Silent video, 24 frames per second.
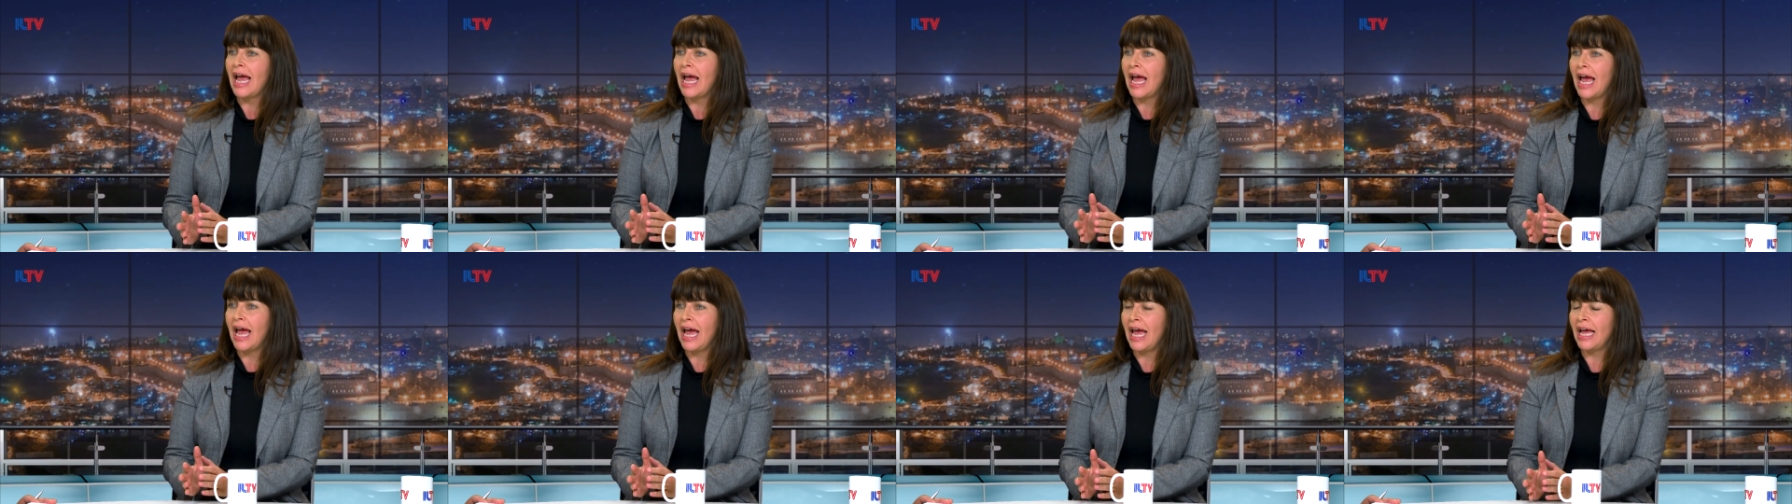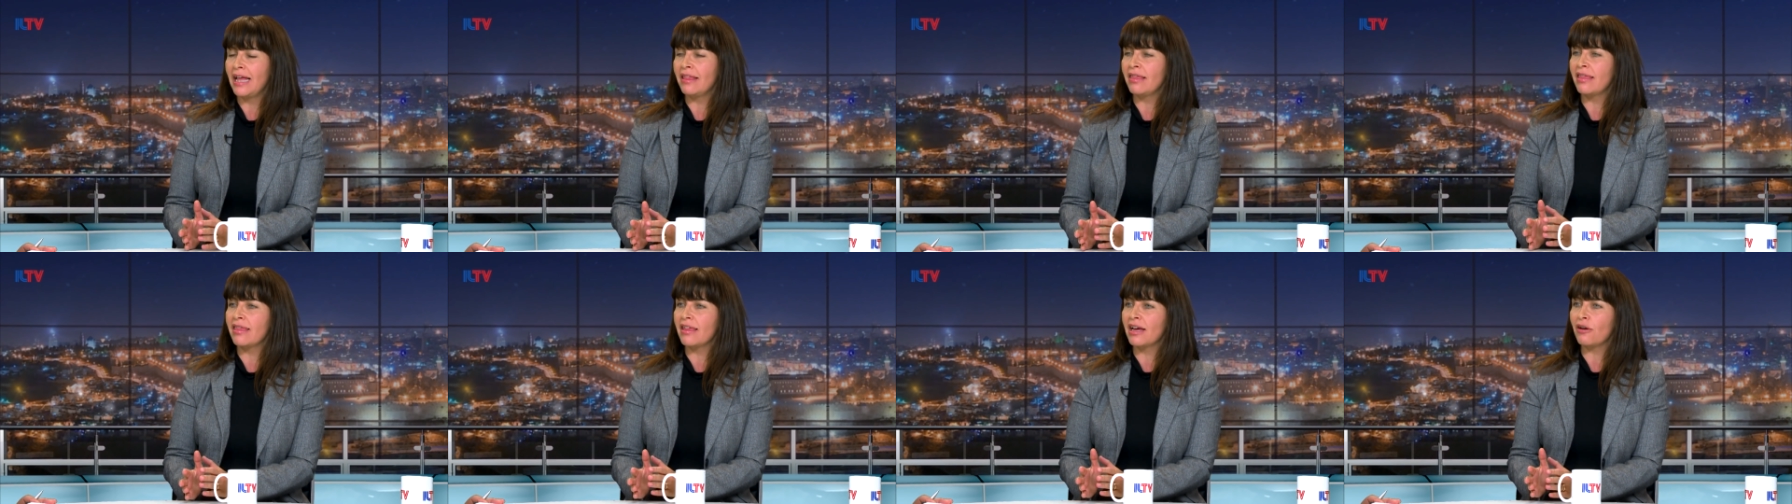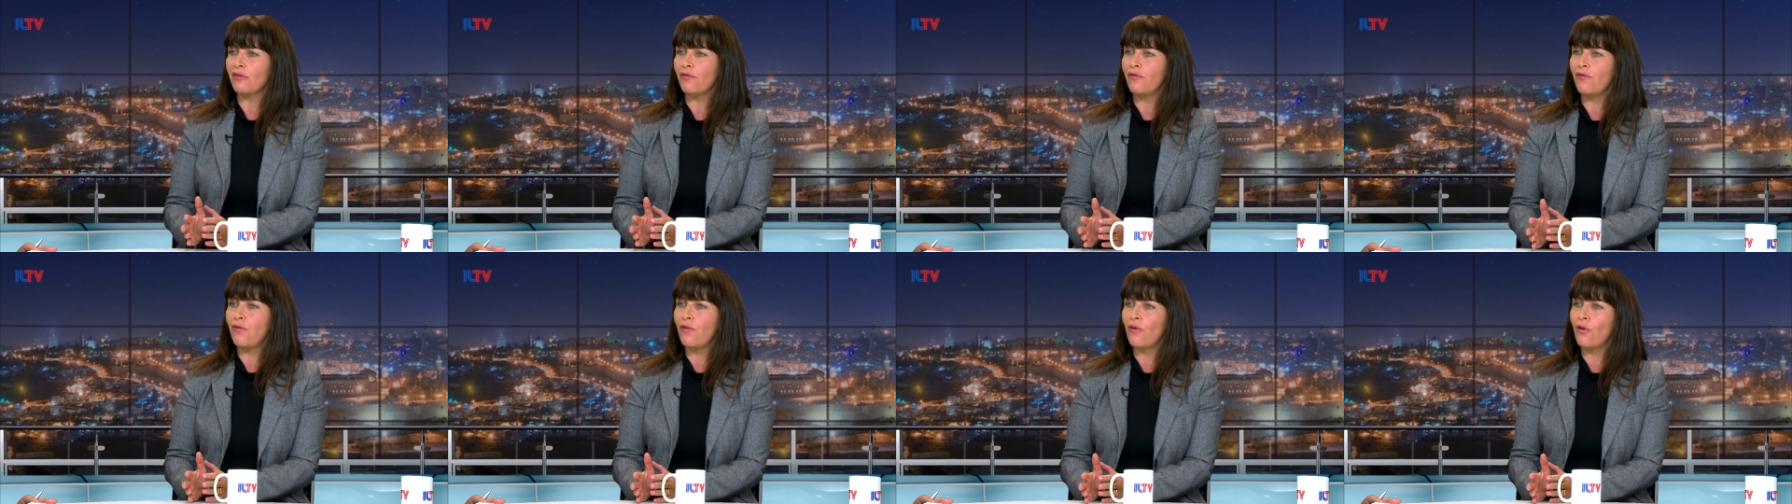and
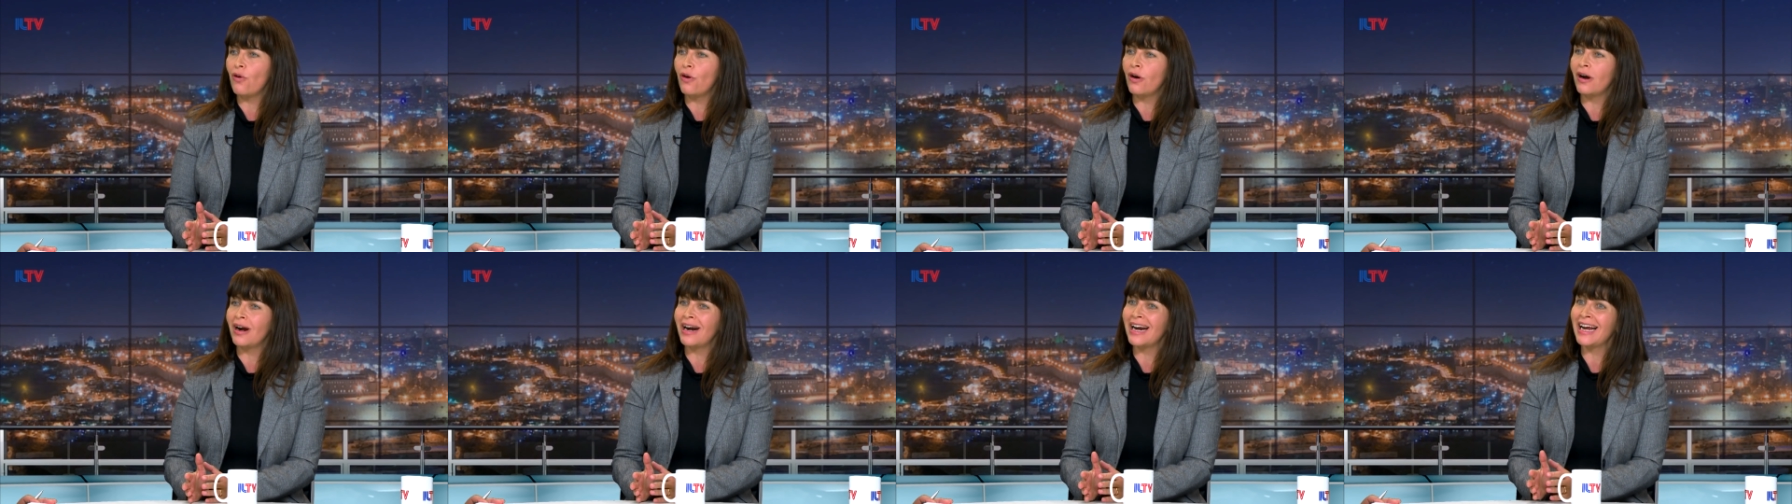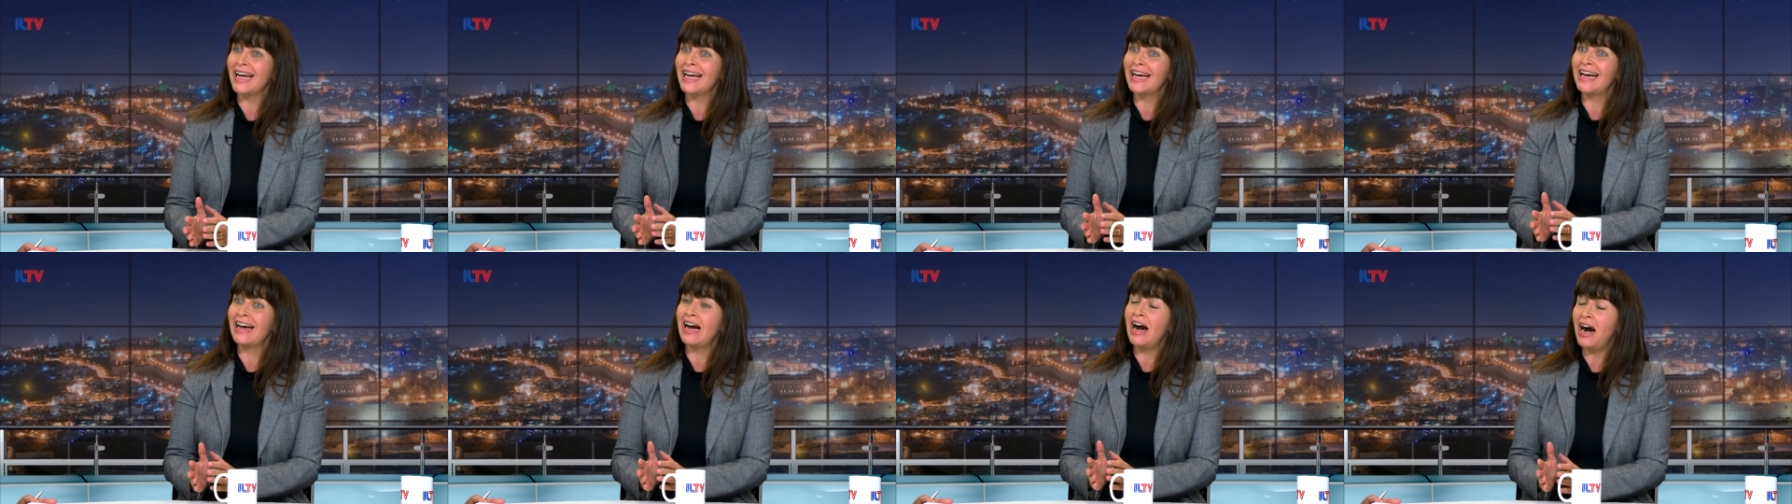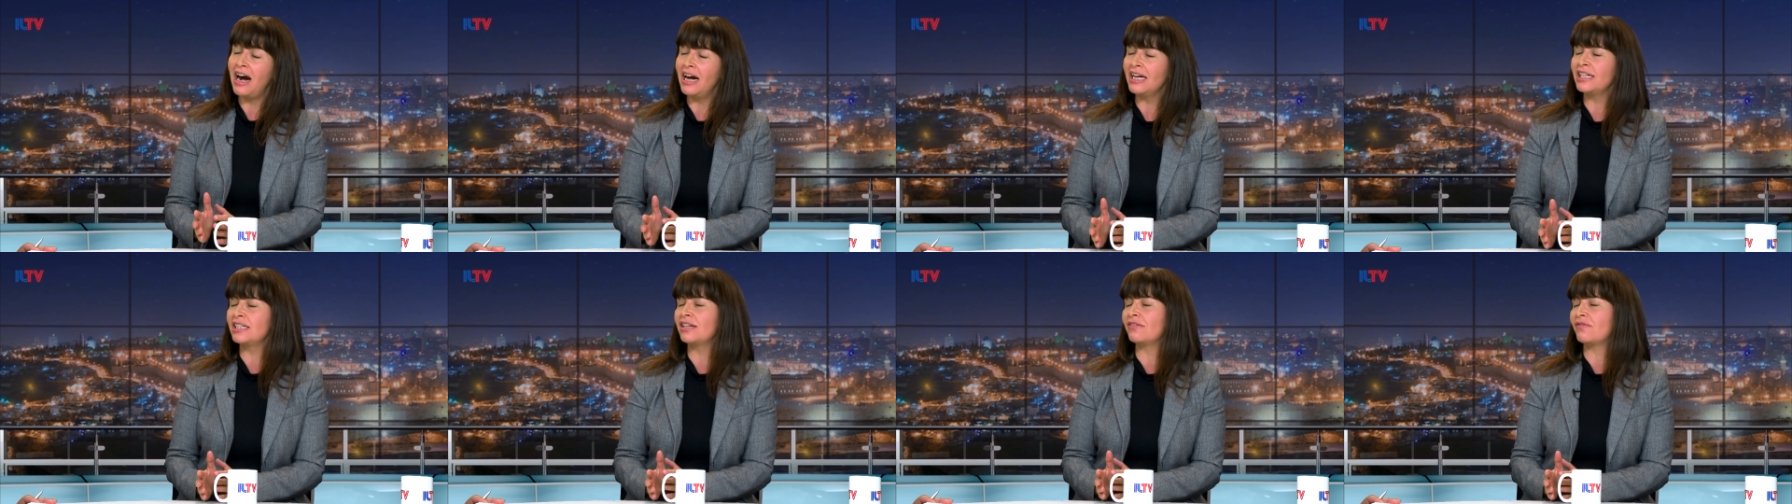therefore
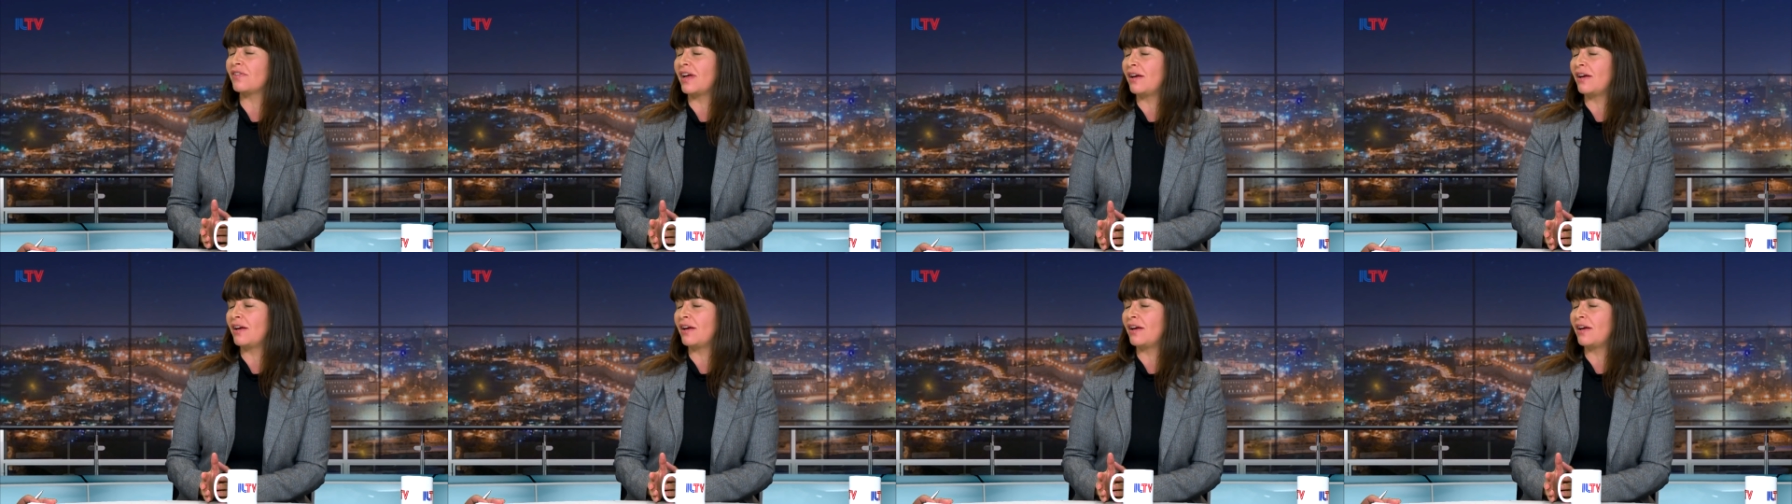kind of